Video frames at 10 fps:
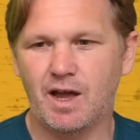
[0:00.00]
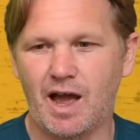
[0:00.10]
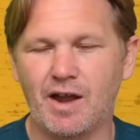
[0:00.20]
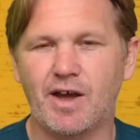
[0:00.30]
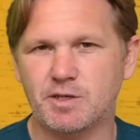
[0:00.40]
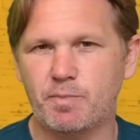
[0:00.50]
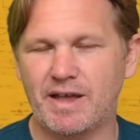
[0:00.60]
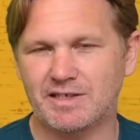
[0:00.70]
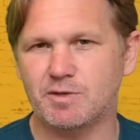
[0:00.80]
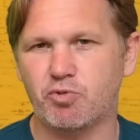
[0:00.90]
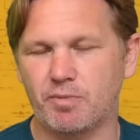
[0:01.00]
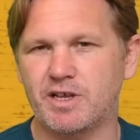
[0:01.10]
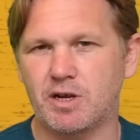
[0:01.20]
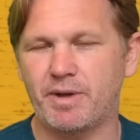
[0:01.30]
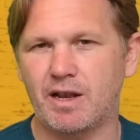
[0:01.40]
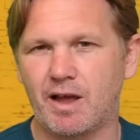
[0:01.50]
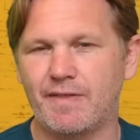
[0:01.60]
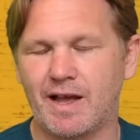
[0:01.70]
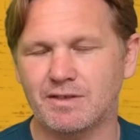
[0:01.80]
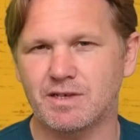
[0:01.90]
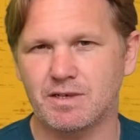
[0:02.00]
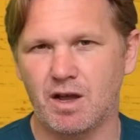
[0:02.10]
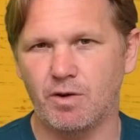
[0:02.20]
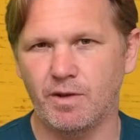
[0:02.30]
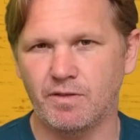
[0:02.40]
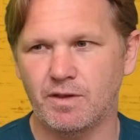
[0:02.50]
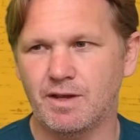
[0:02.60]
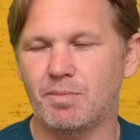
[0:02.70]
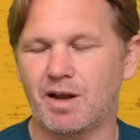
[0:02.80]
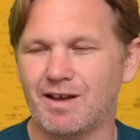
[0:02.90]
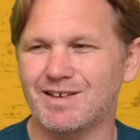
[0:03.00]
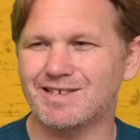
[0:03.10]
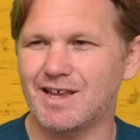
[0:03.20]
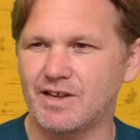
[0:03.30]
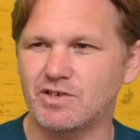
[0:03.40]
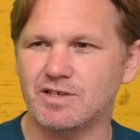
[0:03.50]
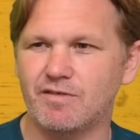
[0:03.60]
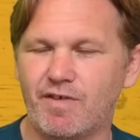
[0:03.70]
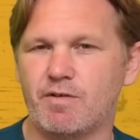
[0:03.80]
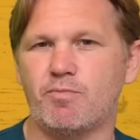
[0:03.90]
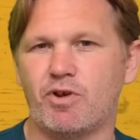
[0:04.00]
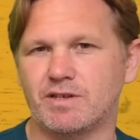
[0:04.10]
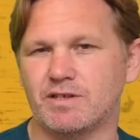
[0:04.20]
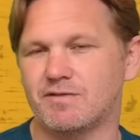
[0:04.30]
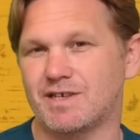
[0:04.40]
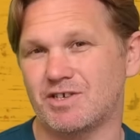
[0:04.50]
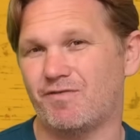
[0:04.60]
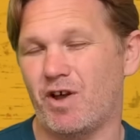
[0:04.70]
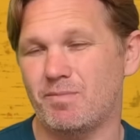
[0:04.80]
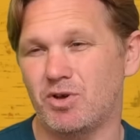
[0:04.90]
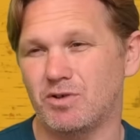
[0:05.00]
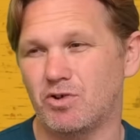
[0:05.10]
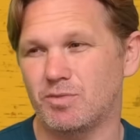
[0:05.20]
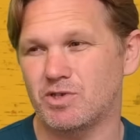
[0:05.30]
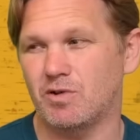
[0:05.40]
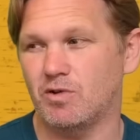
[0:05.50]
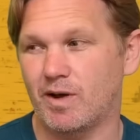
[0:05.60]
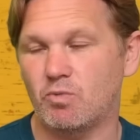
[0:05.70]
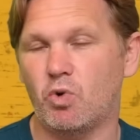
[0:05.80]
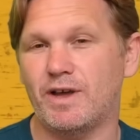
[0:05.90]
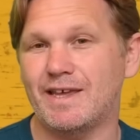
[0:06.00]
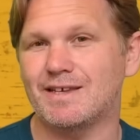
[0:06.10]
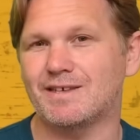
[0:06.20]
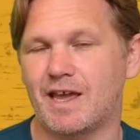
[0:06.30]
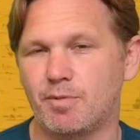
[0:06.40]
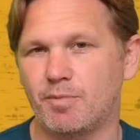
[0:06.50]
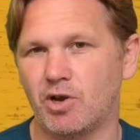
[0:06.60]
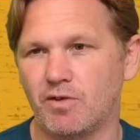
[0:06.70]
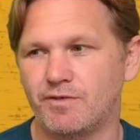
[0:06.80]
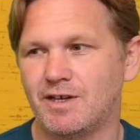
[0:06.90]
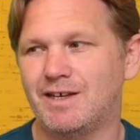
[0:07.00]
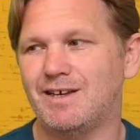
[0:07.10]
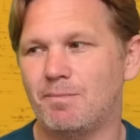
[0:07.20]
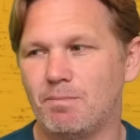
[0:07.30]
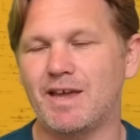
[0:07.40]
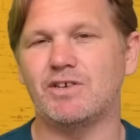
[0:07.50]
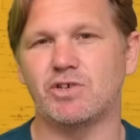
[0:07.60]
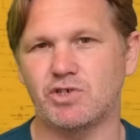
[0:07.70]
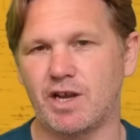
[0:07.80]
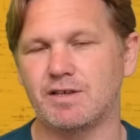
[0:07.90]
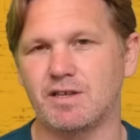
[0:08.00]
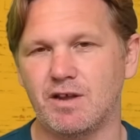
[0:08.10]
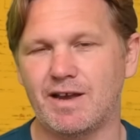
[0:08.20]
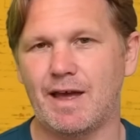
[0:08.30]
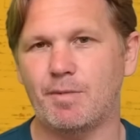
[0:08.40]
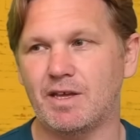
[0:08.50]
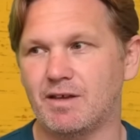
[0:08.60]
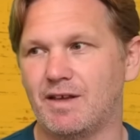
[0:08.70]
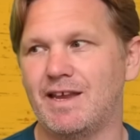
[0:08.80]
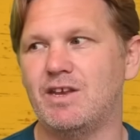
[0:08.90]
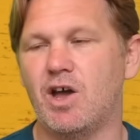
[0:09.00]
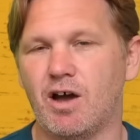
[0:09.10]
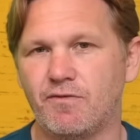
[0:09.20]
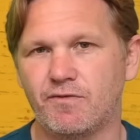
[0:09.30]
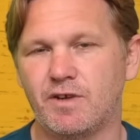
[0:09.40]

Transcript: And I expect it's probably going to be like that to start with. But like I say, just the very presence of Sacha Feinberg and Gomazulu and what he is capable of may just change the dynamic enough